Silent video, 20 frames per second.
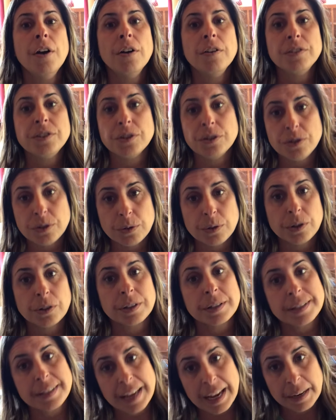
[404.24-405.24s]
to do your
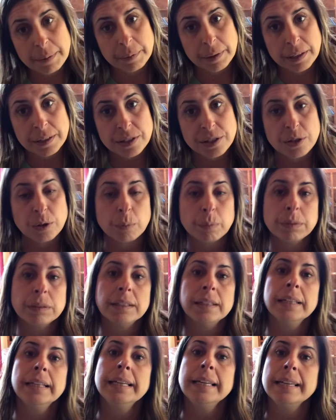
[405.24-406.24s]
assignments. So
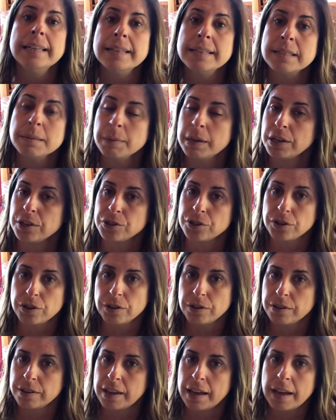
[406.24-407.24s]
please make
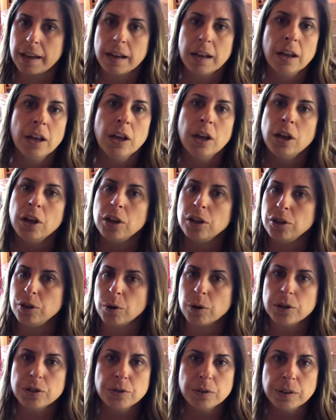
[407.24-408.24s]
sure that
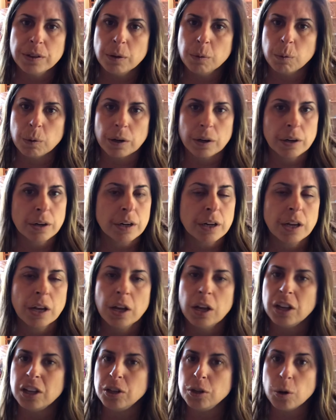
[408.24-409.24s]
you're doing the work,
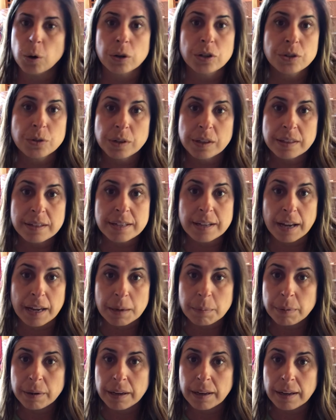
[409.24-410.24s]
you're doing the
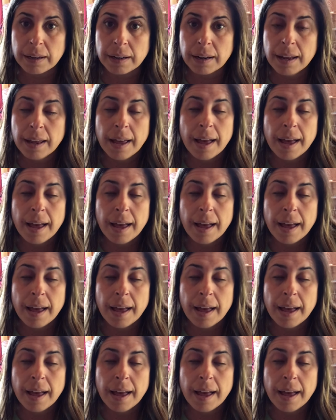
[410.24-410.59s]
typing.